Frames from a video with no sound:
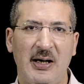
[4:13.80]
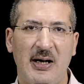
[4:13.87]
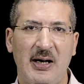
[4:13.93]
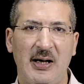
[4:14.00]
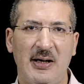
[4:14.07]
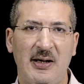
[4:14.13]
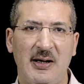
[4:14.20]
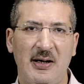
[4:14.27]

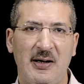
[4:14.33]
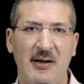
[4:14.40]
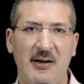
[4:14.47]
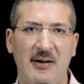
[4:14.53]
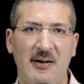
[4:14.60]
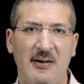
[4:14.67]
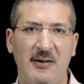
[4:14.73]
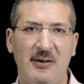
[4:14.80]
And
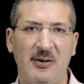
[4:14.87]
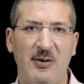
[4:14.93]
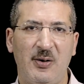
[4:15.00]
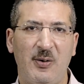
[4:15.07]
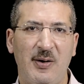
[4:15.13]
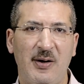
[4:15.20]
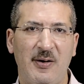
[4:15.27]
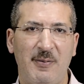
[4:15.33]
your
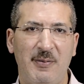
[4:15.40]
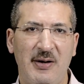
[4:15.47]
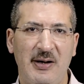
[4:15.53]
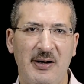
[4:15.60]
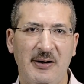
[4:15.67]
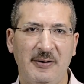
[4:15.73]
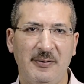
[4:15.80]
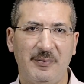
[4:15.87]
way of
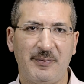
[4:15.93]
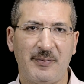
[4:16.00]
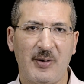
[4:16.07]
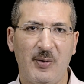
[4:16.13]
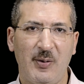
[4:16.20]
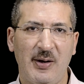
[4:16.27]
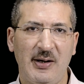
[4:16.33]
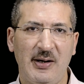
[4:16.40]
being,
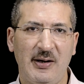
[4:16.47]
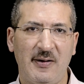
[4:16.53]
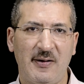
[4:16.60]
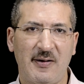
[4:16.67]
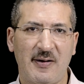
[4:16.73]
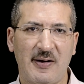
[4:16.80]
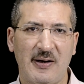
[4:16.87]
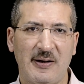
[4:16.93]
when
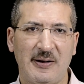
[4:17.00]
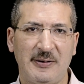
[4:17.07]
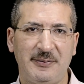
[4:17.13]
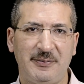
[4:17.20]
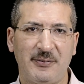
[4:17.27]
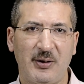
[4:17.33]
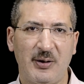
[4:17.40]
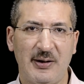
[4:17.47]
it's
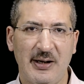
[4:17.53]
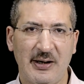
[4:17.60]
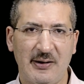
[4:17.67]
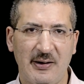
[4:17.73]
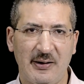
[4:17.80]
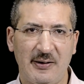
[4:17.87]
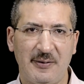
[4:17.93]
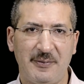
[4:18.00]

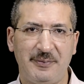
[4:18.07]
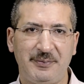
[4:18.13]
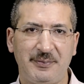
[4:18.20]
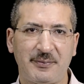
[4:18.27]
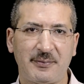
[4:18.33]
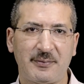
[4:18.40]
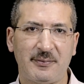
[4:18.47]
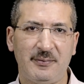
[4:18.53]
connected
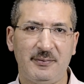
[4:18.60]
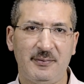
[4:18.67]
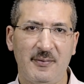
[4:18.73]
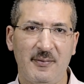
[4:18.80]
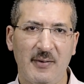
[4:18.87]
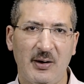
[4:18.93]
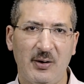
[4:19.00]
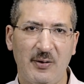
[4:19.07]

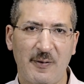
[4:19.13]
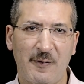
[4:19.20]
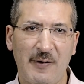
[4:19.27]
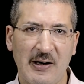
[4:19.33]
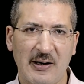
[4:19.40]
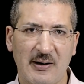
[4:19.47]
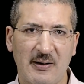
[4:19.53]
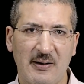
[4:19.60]
to the
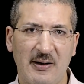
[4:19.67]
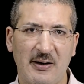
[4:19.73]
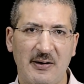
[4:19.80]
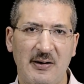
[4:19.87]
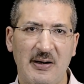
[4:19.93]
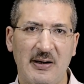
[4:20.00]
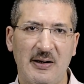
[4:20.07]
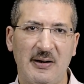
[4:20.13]
fact
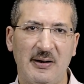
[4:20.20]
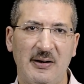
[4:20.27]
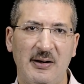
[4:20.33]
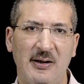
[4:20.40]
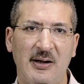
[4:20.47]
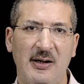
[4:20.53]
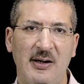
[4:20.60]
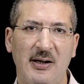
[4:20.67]
that
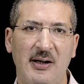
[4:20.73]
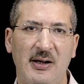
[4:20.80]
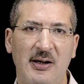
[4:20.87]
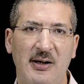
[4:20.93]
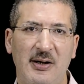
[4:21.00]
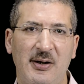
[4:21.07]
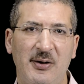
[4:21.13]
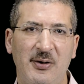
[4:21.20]

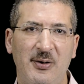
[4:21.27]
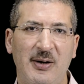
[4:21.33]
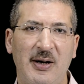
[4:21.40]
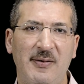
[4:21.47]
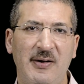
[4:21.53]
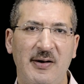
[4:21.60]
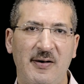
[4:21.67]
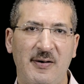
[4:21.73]
you
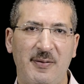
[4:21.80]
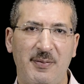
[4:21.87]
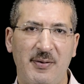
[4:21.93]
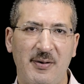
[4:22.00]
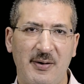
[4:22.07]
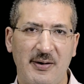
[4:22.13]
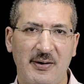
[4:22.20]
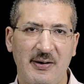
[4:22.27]
have this
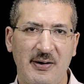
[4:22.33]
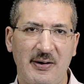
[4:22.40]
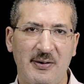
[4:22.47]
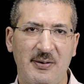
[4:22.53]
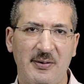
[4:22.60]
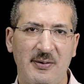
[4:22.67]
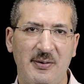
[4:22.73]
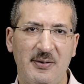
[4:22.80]
priority
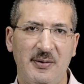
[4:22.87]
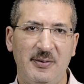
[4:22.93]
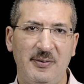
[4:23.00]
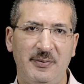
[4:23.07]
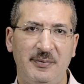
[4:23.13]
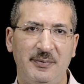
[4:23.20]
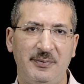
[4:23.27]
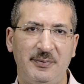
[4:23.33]
to